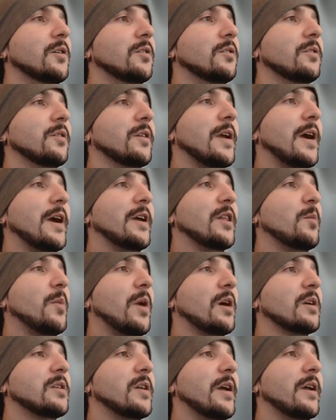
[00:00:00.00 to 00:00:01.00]
The guy in the bar
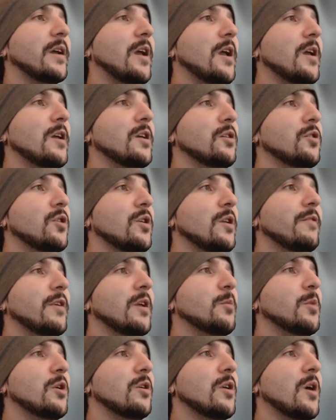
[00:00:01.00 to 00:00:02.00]
is like, "Hey, you didn't even give
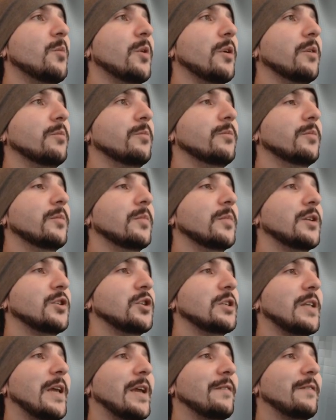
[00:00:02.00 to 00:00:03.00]
me your number," and
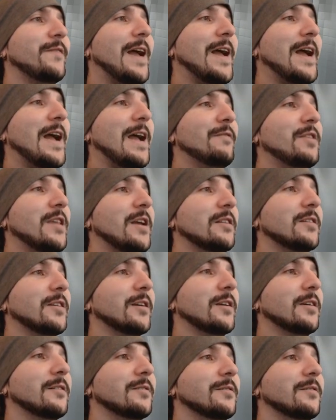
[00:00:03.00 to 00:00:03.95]
she's like, "5 delta."